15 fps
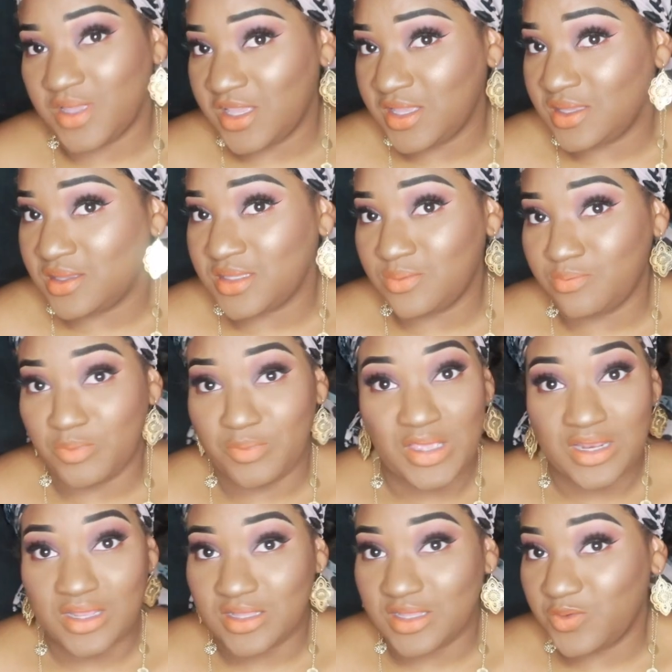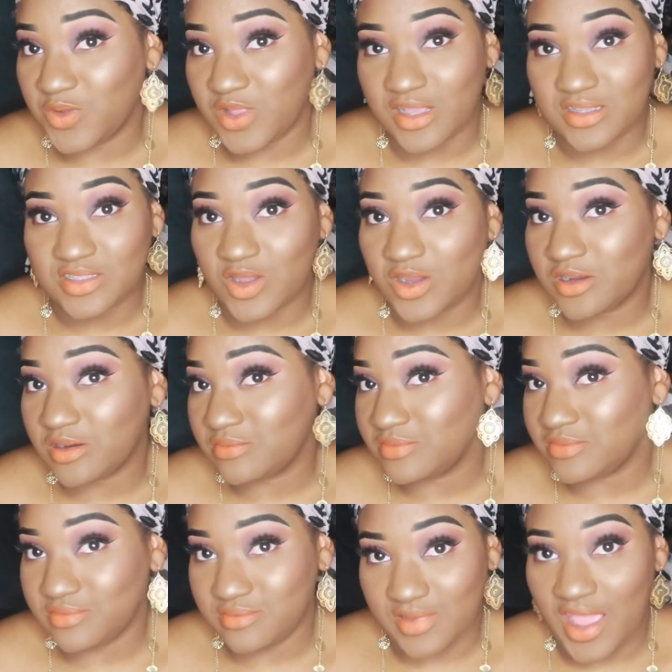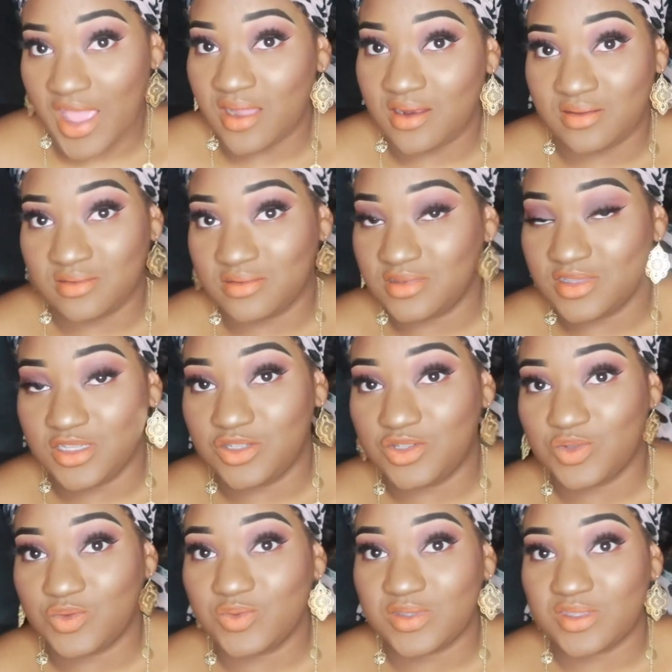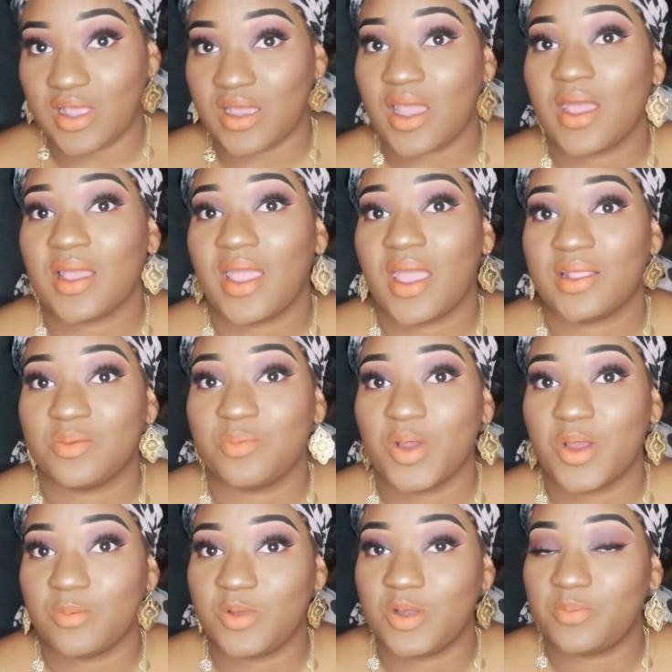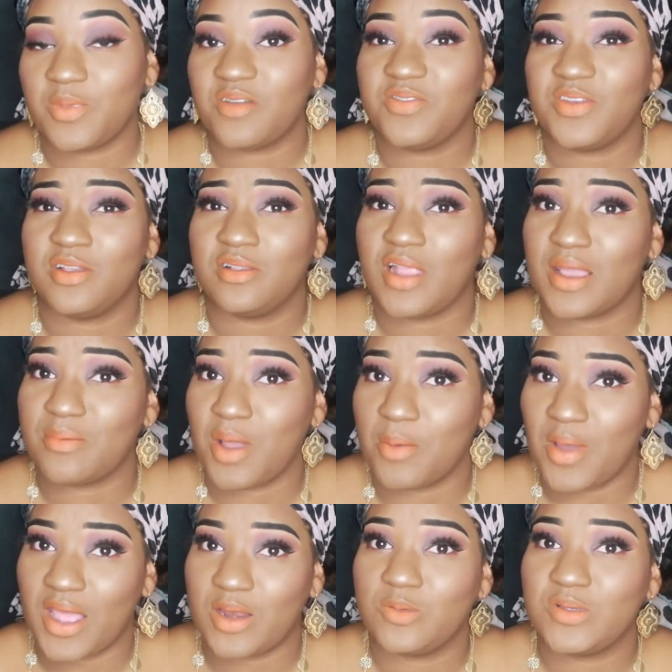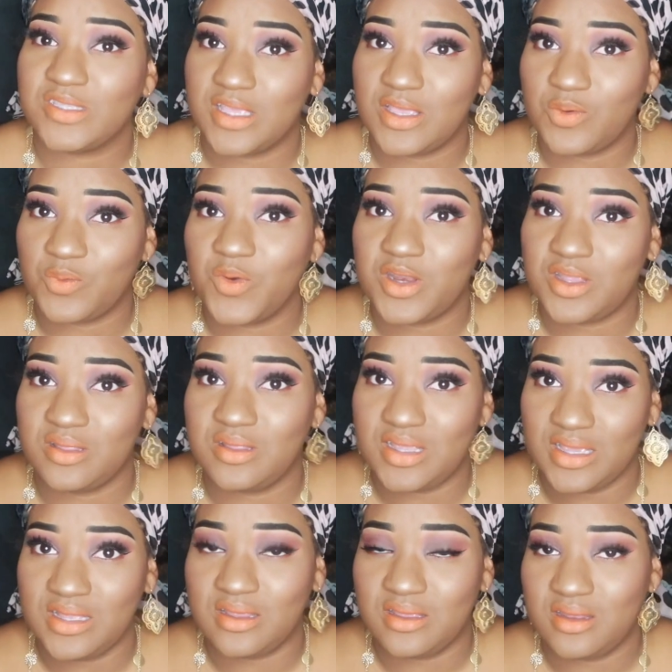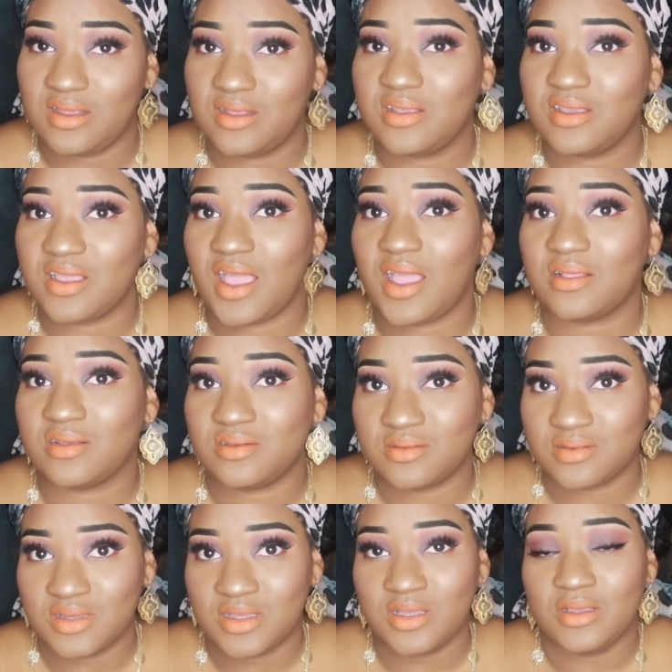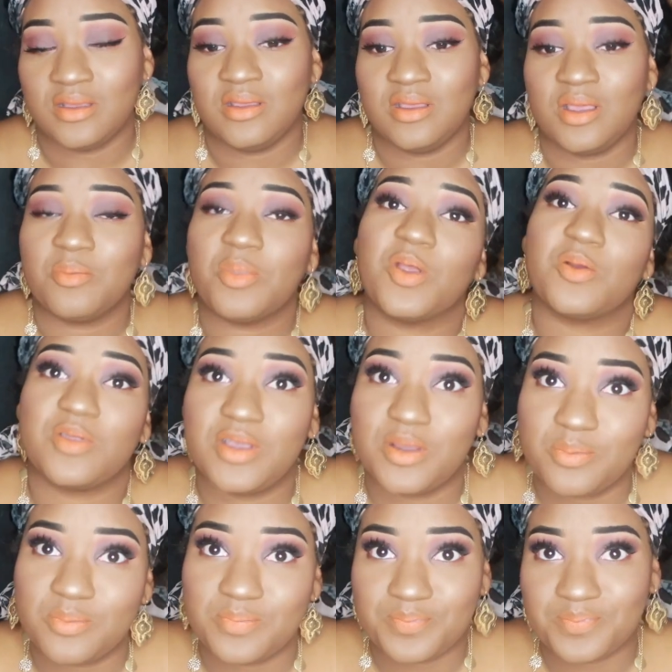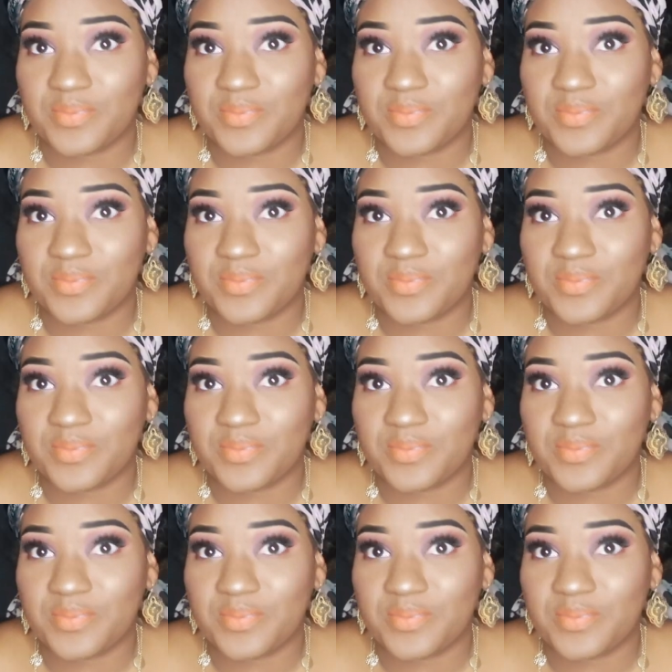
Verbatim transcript: it, immediately when I started adding the juice, like, I kind of perked up. I feel like my body was getting what it needed and it kind of perked up.